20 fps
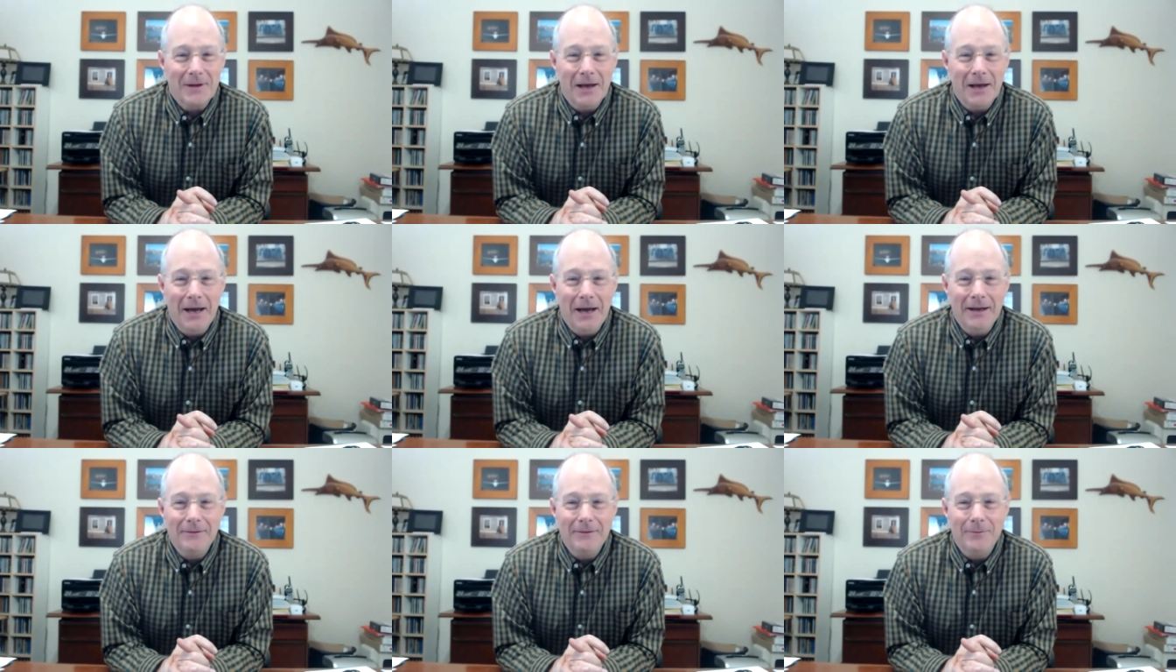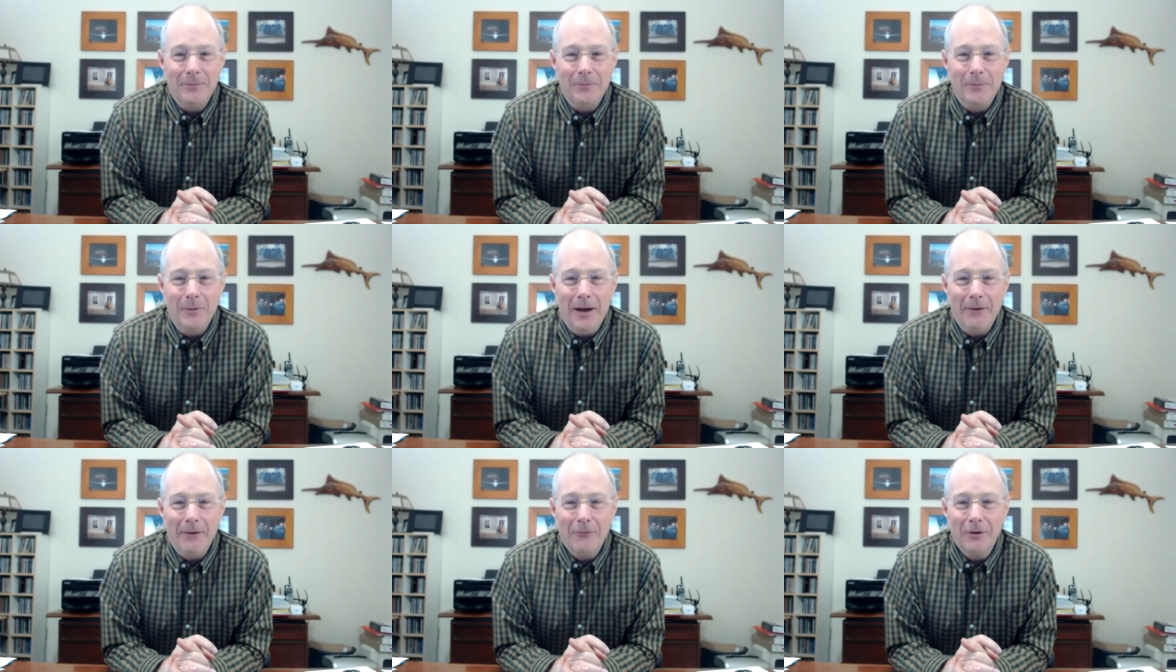I,
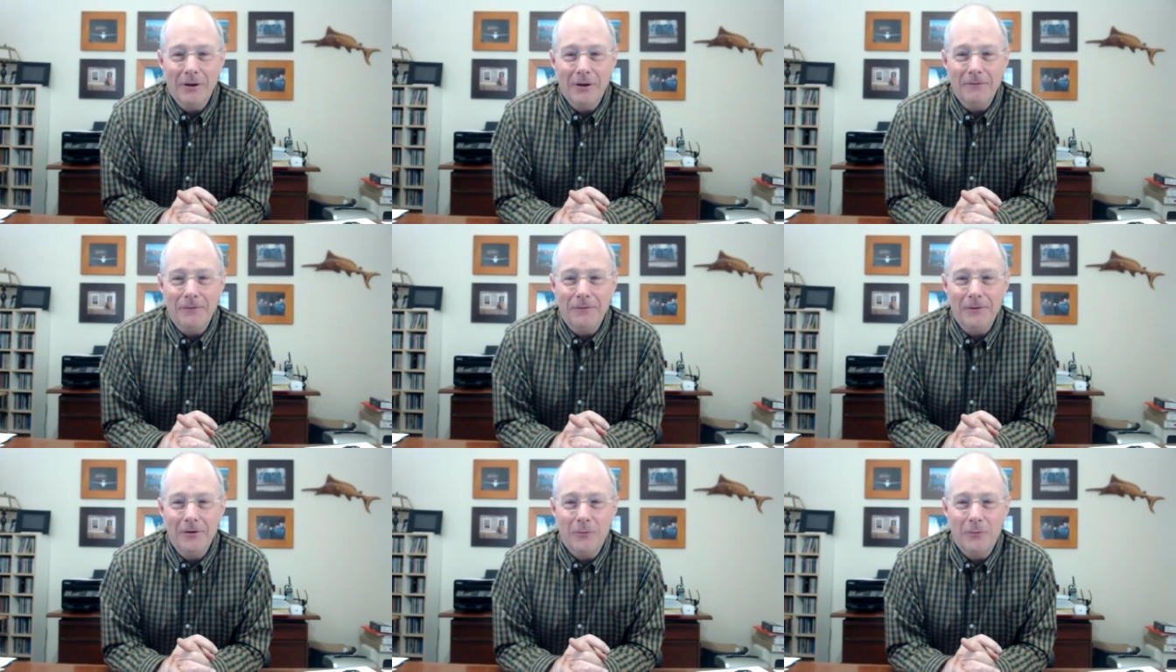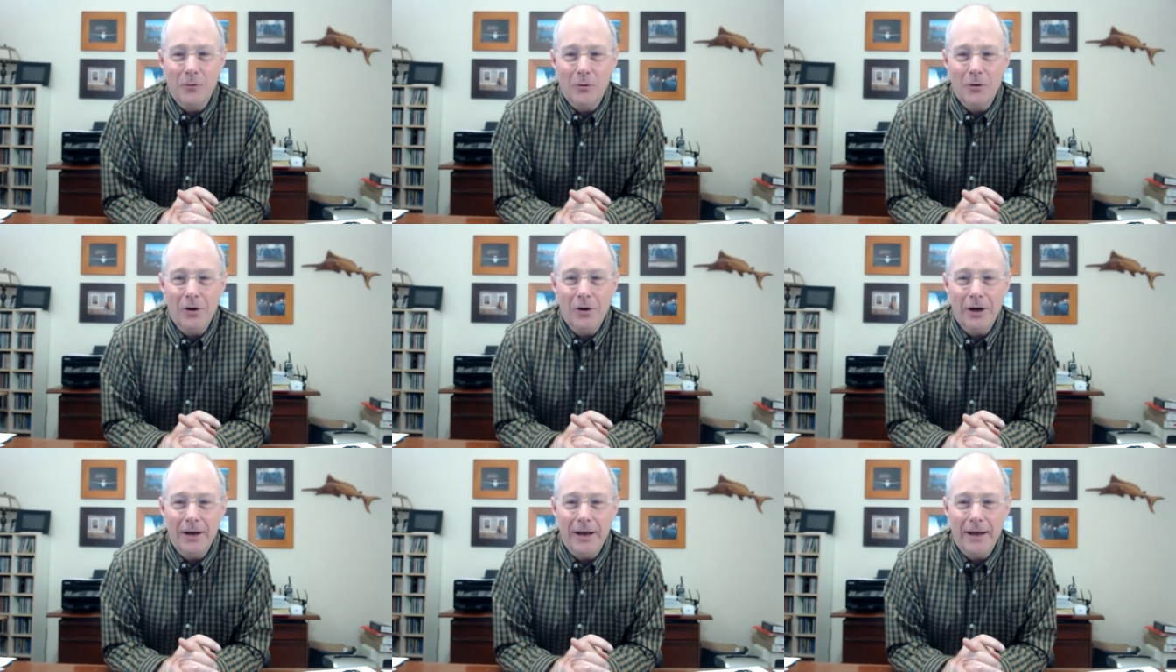I really feel if we're
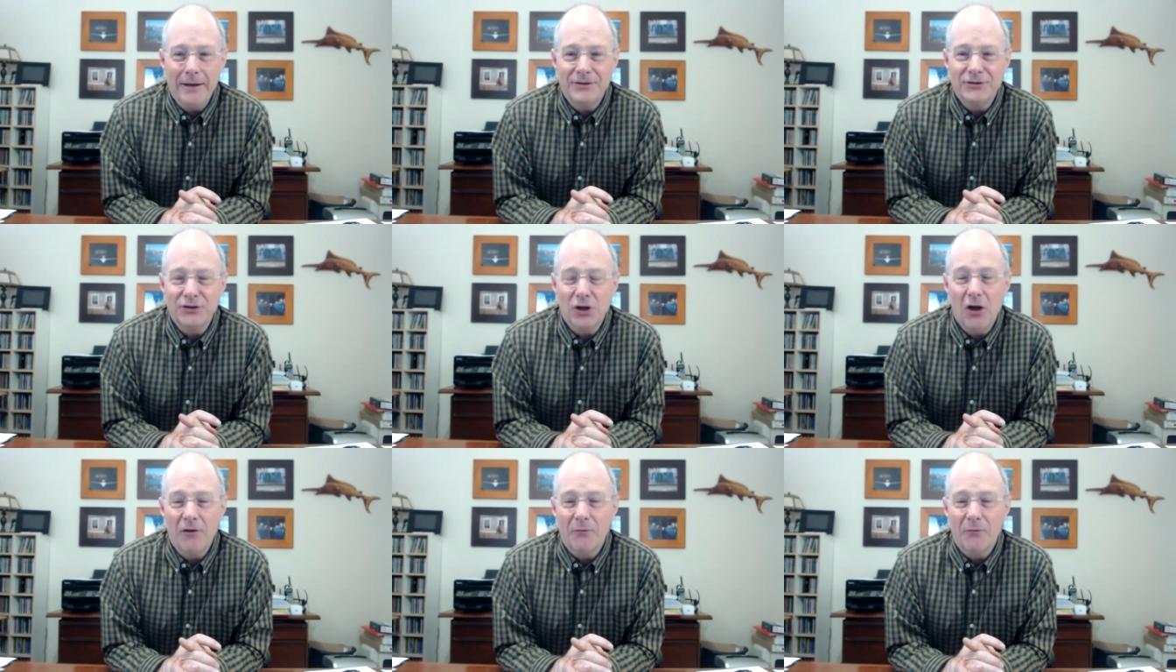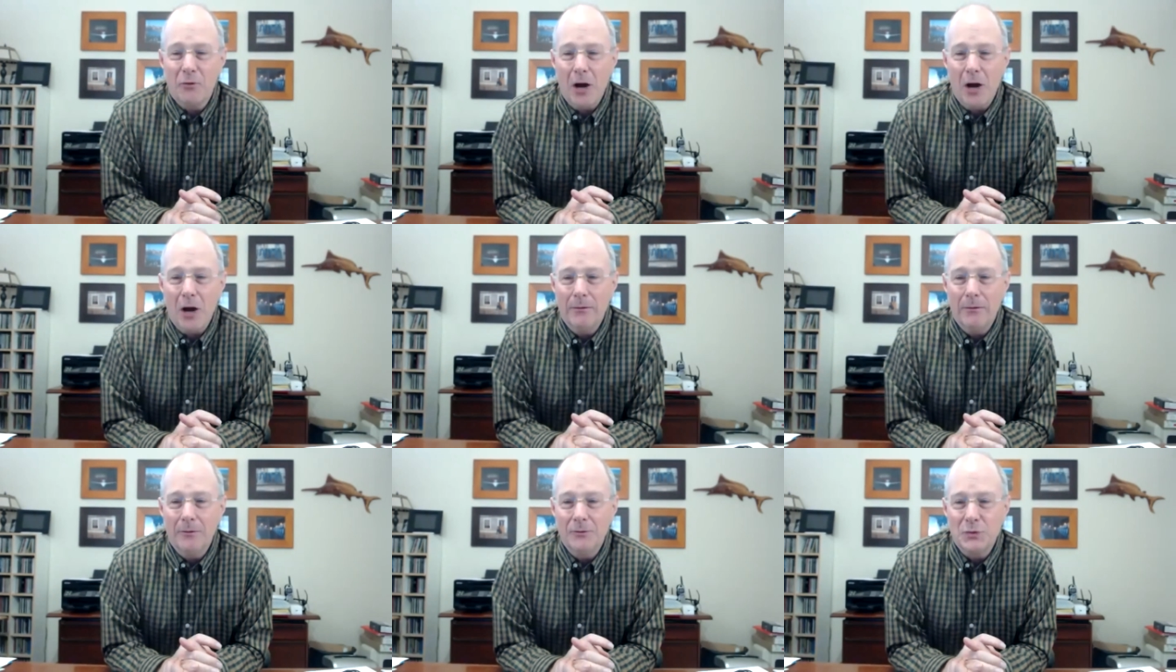going to solve
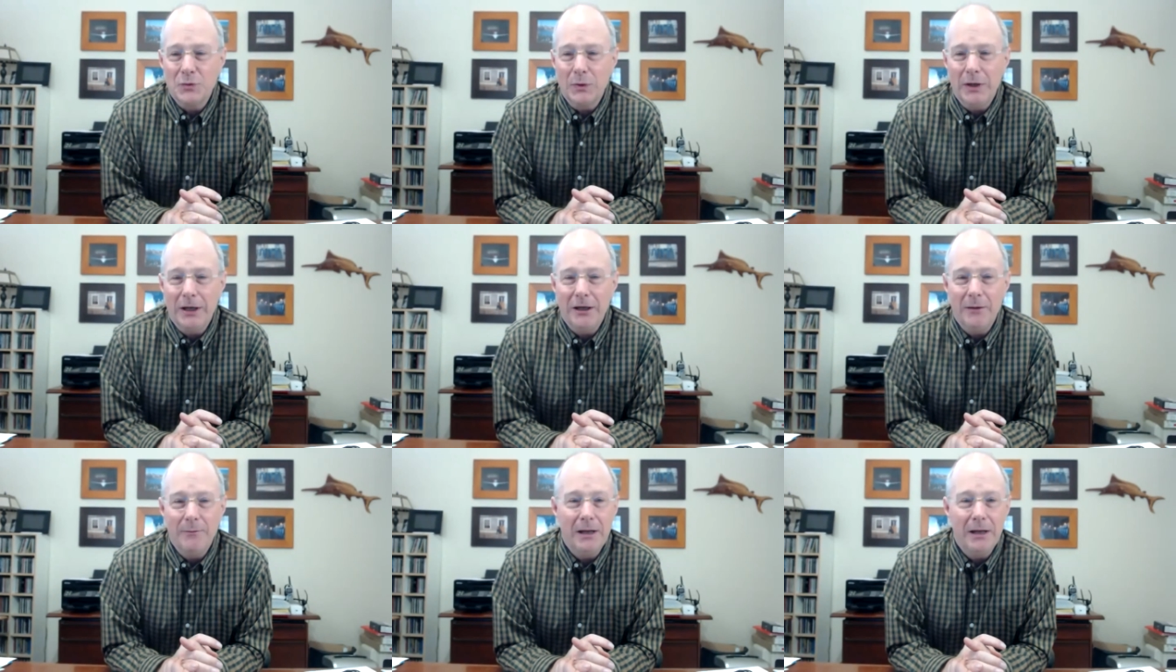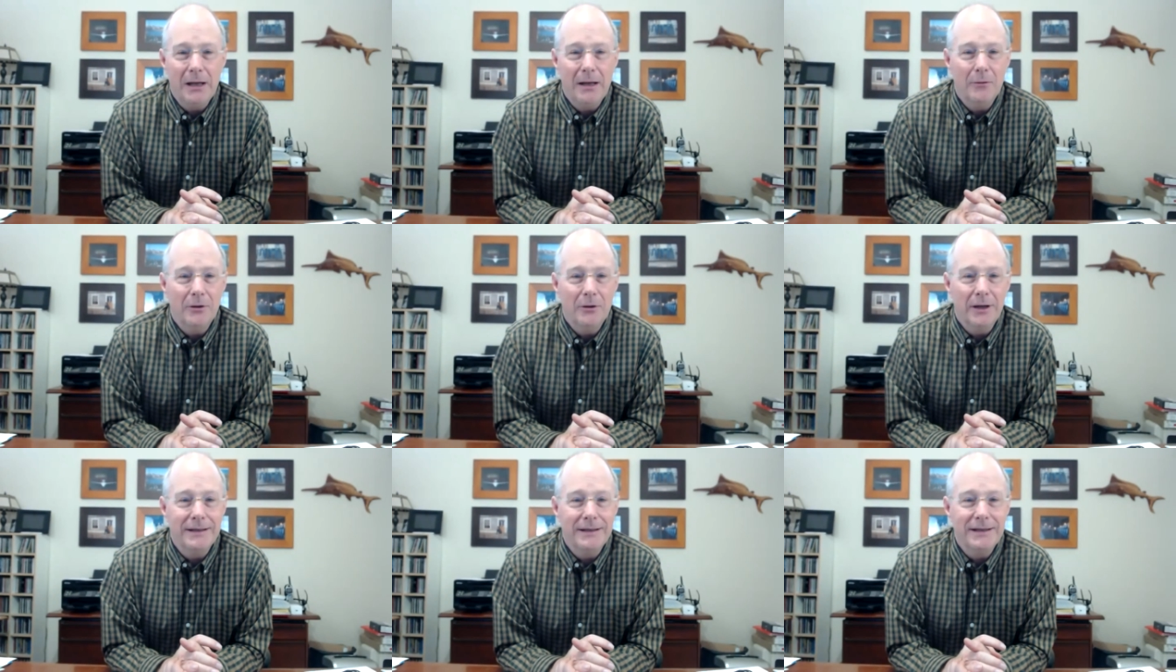problems, we need to be
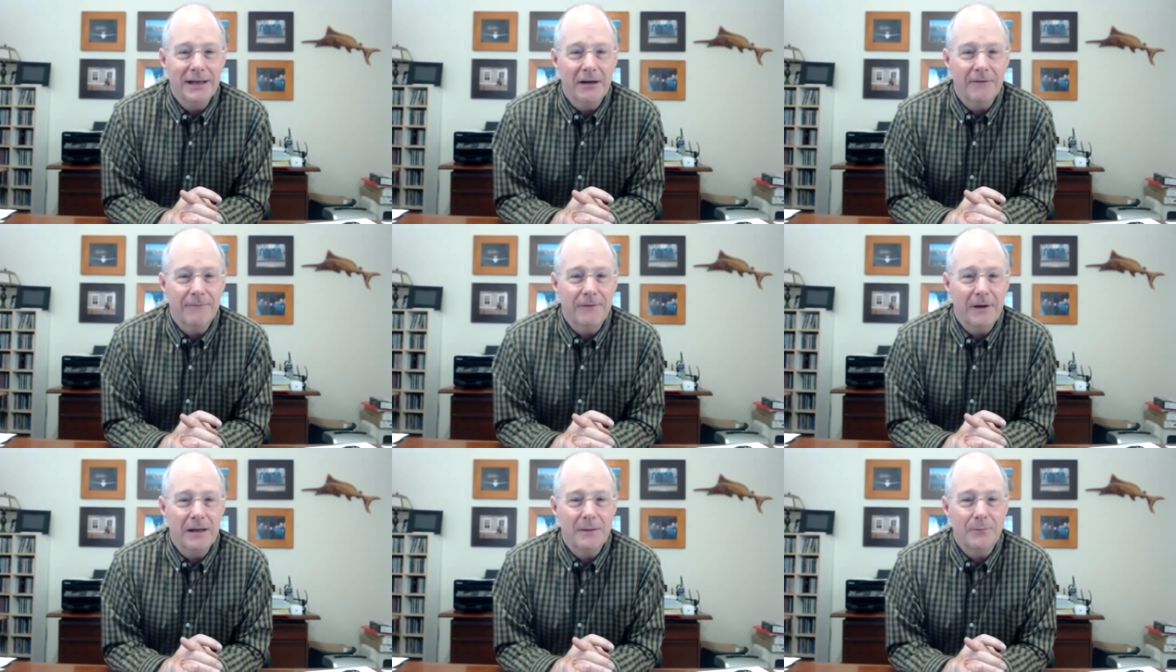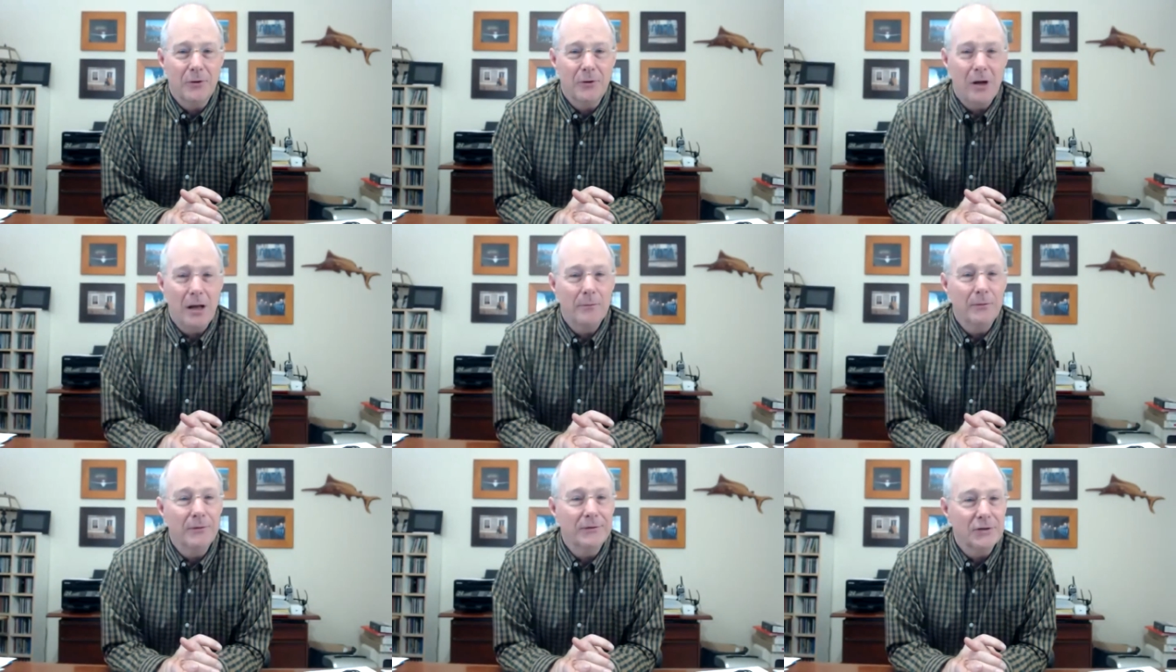able to identify the
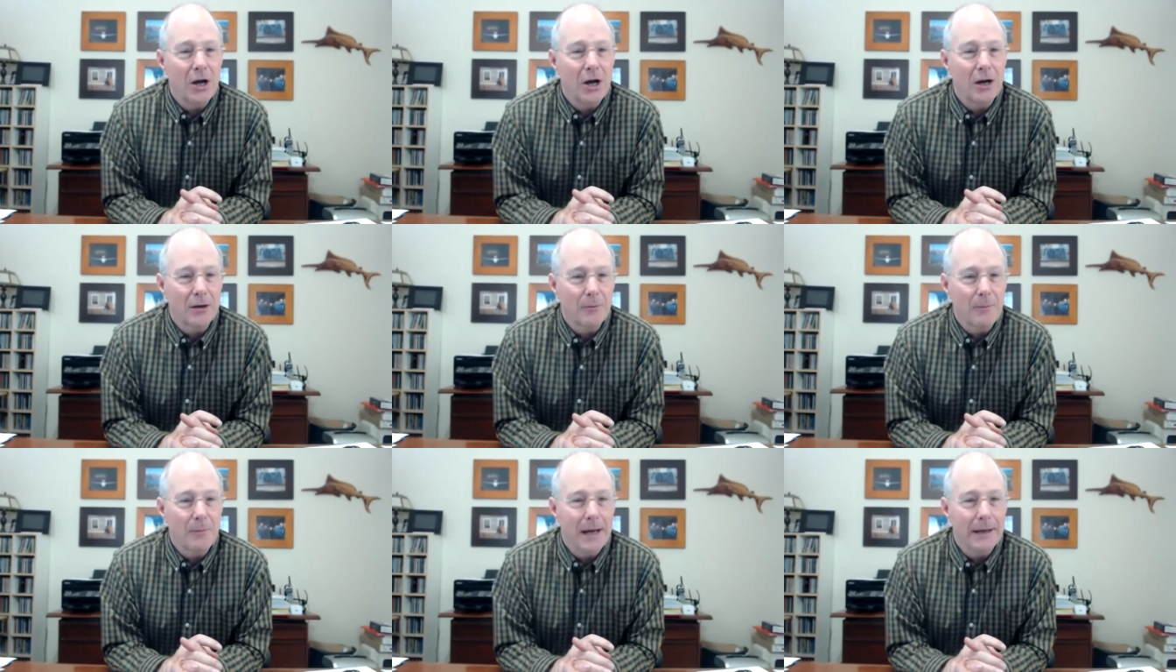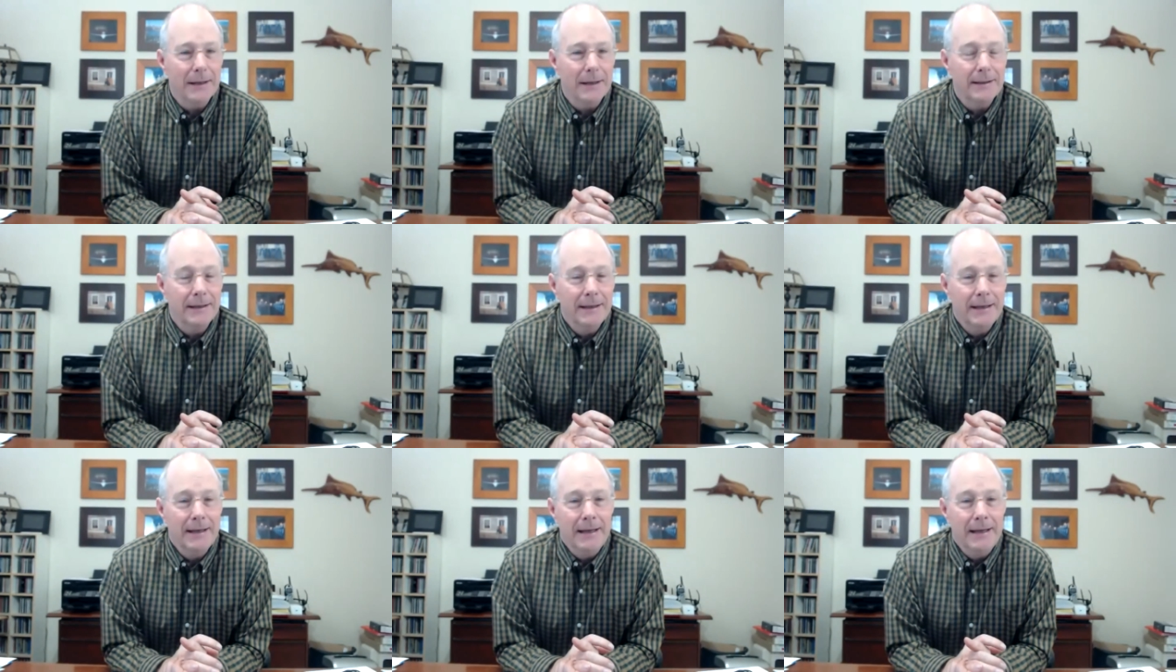problem and talk about it.